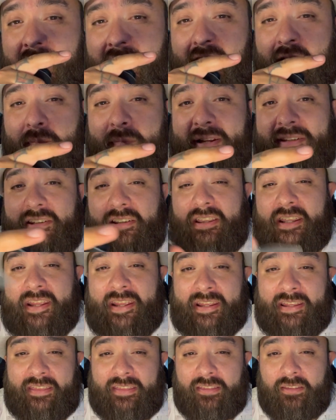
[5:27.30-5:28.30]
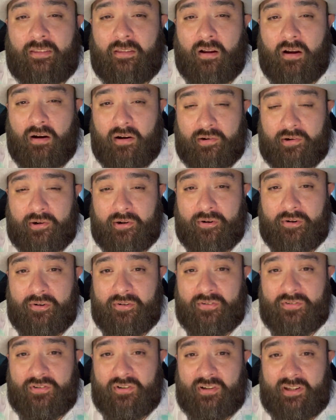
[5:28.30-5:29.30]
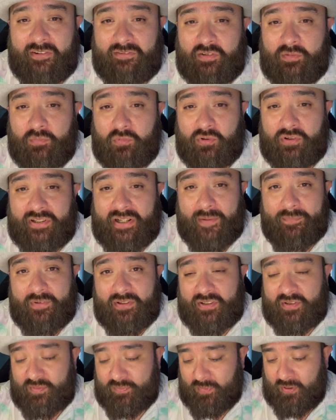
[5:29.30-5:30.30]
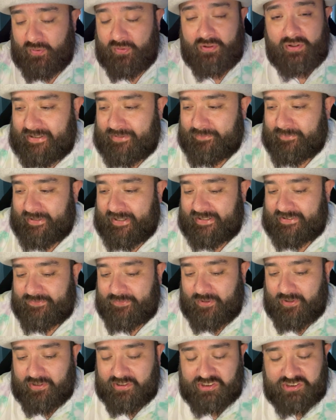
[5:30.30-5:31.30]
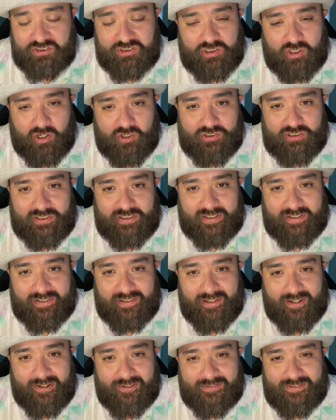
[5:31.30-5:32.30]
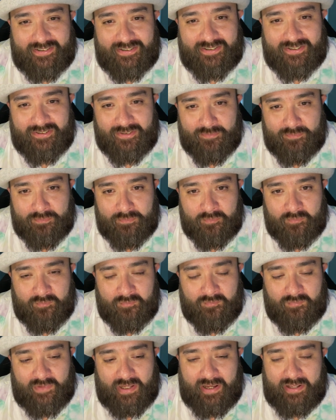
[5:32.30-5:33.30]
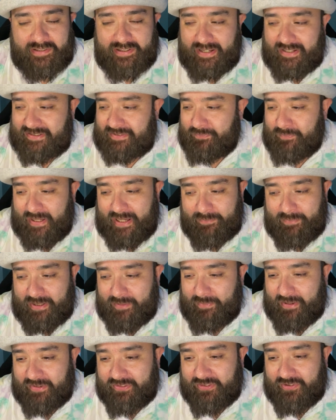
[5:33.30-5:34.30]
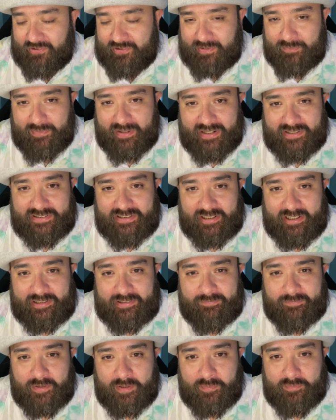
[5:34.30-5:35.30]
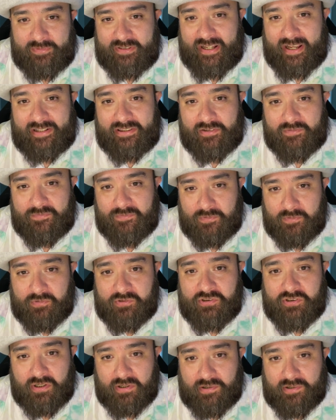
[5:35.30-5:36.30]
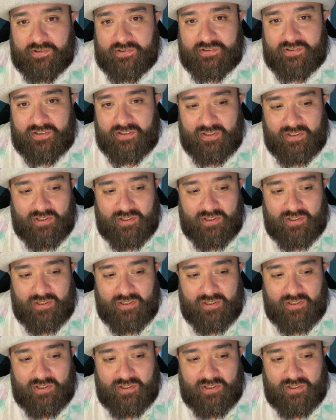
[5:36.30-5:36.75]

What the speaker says: make the hit longer, so it gives you more time to smoke. As far as charging it goes, it takes maybe about 30 minutes to get from dead to full charge,